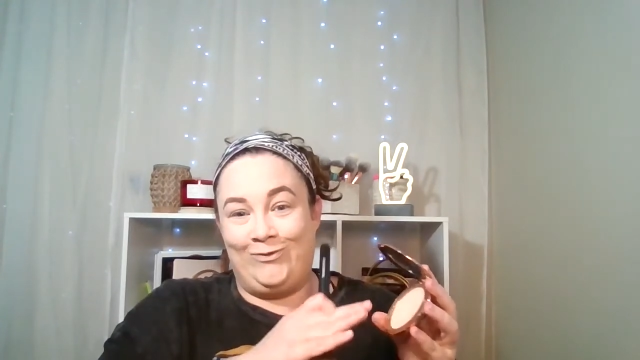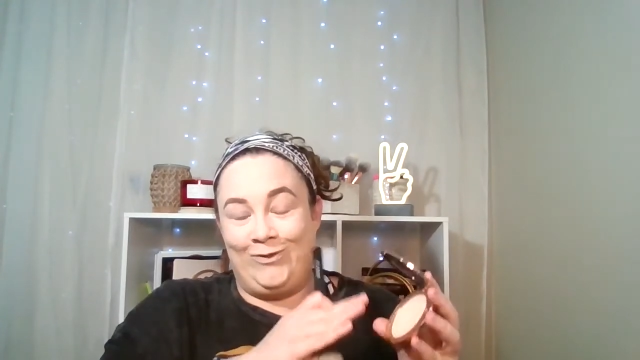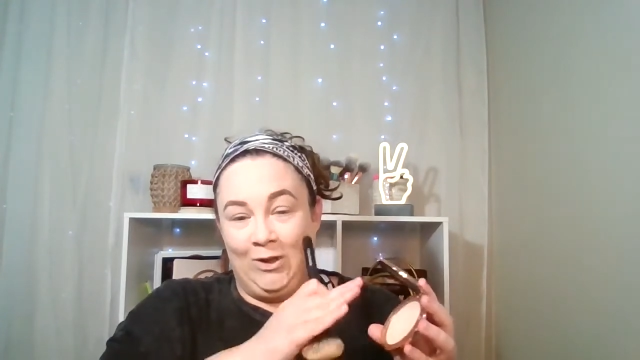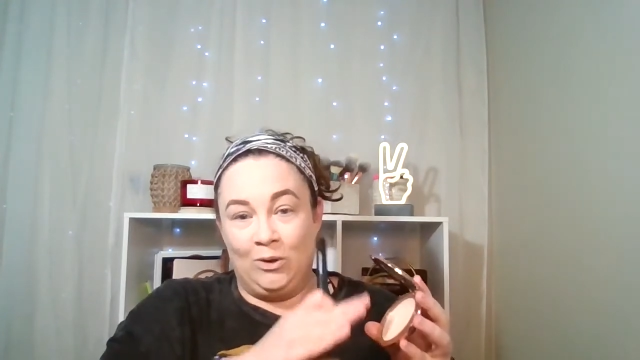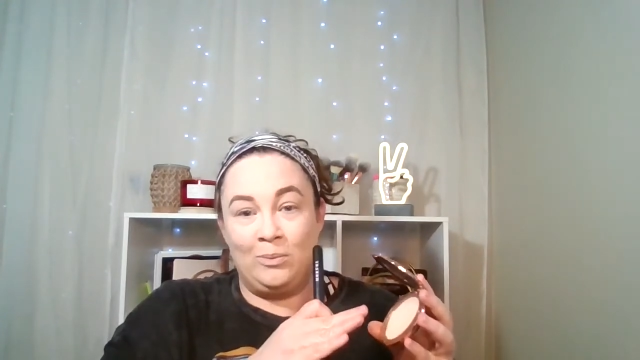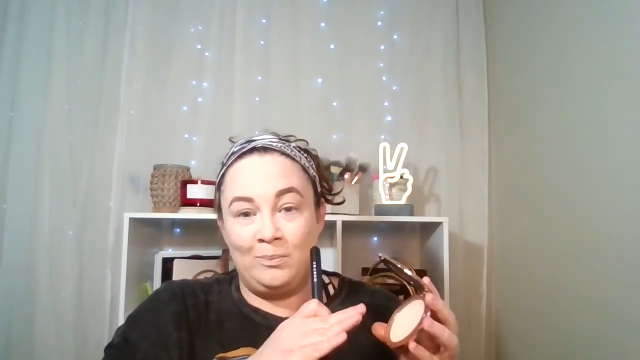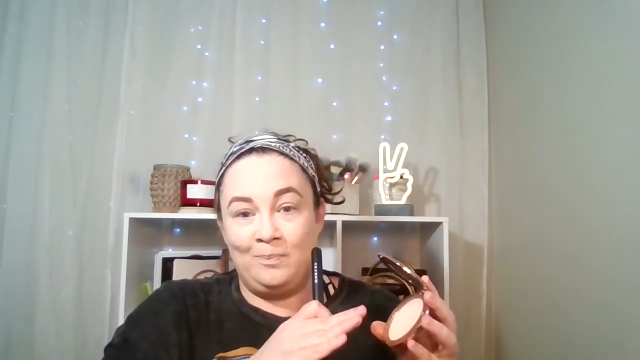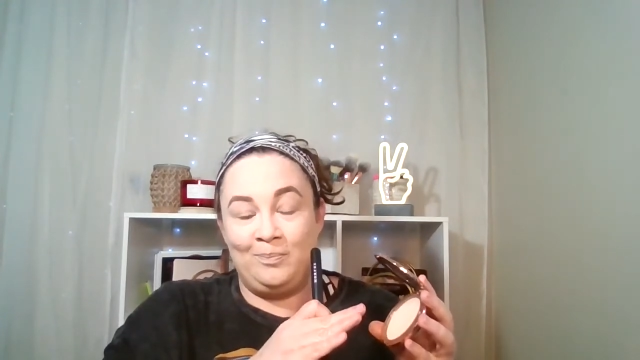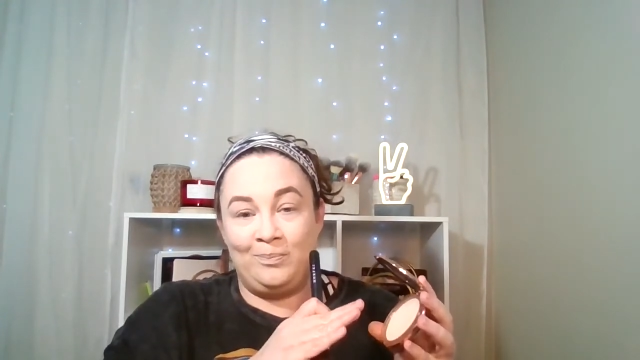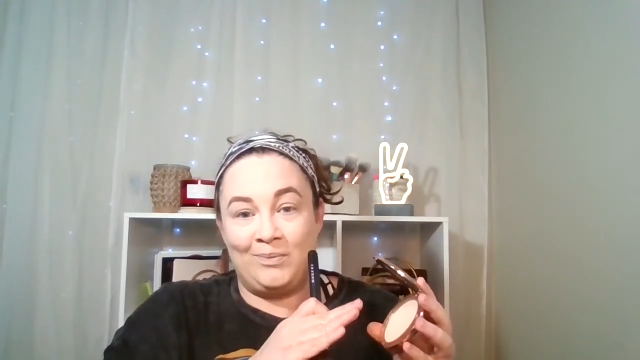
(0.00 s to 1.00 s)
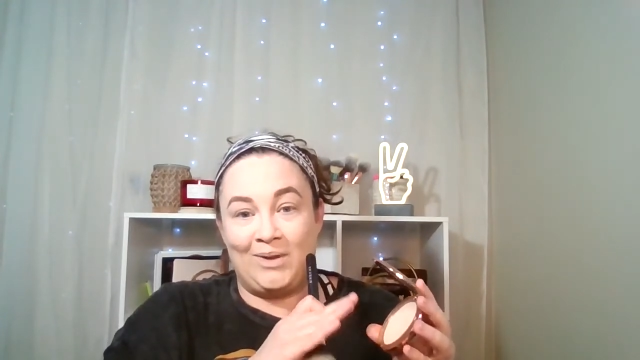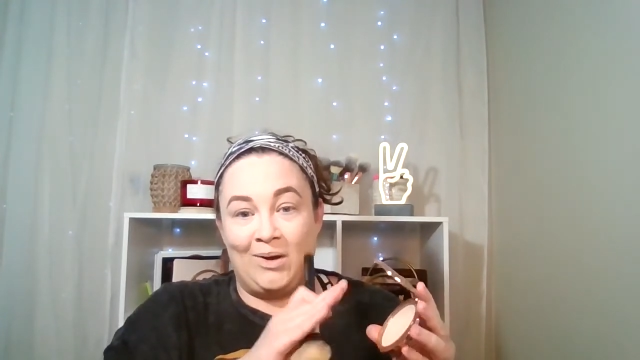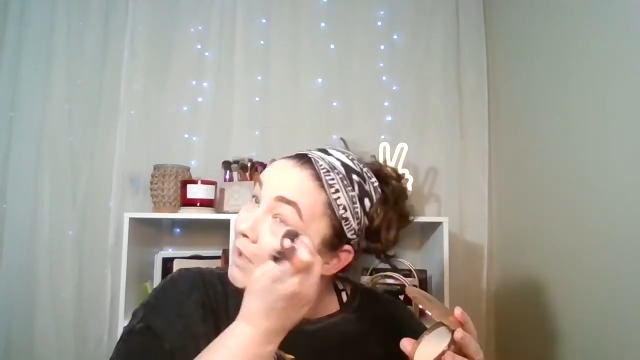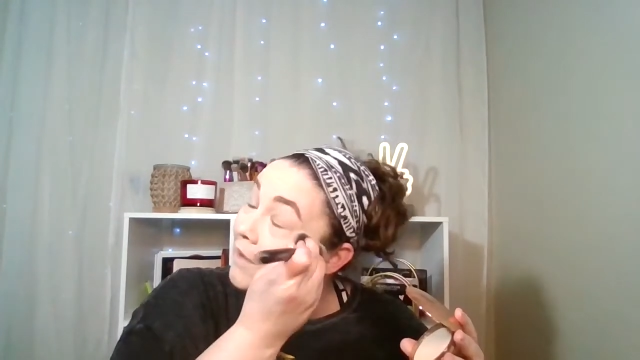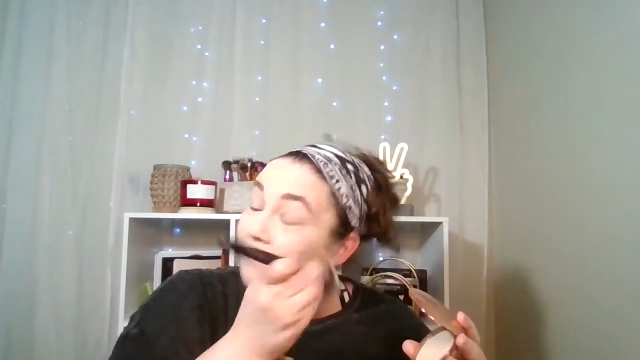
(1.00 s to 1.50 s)
film
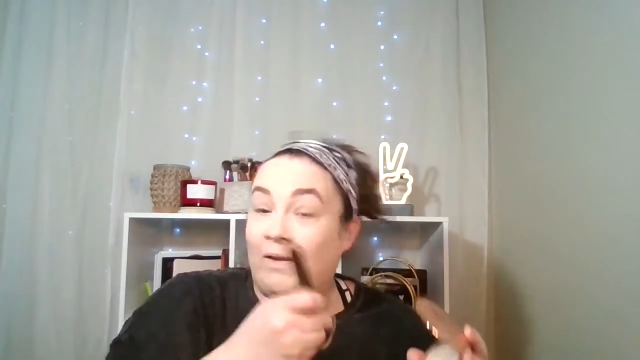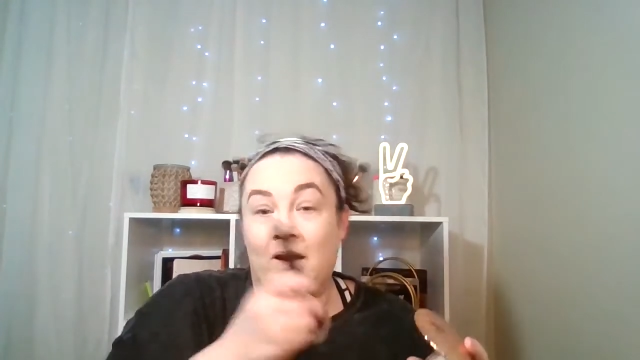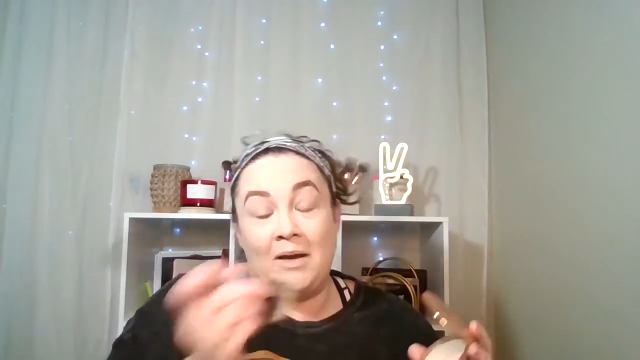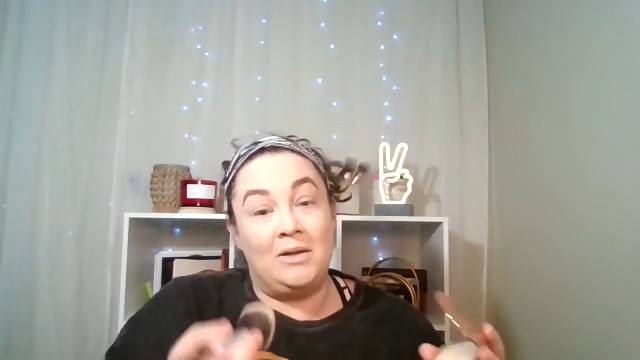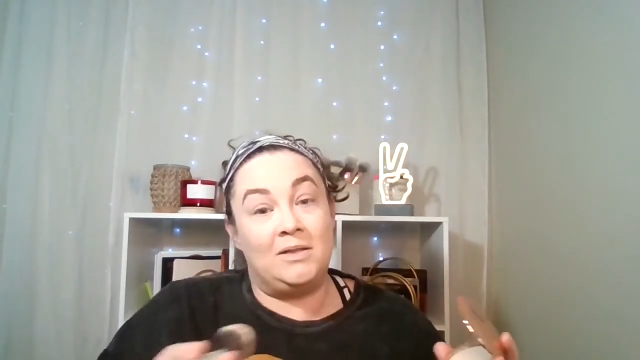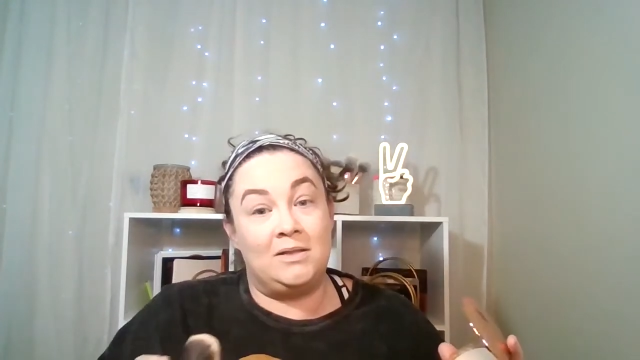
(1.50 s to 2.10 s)
on. I feel like it